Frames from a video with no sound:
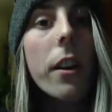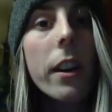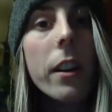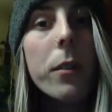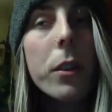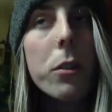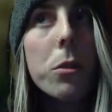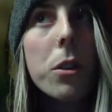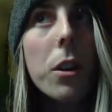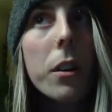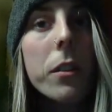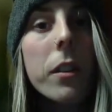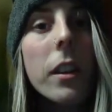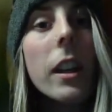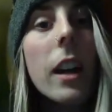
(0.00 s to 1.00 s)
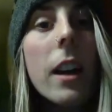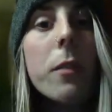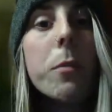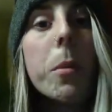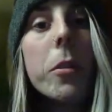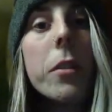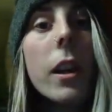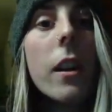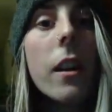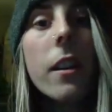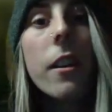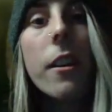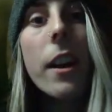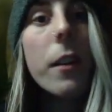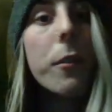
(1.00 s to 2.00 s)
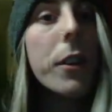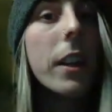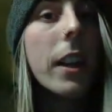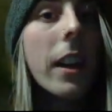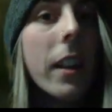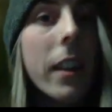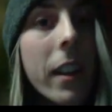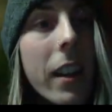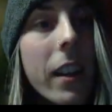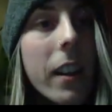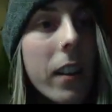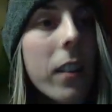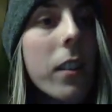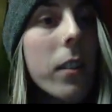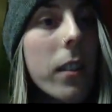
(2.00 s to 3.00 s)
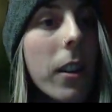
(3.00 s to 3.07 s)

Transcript: individual costs, like kind of pertain on our everyday. So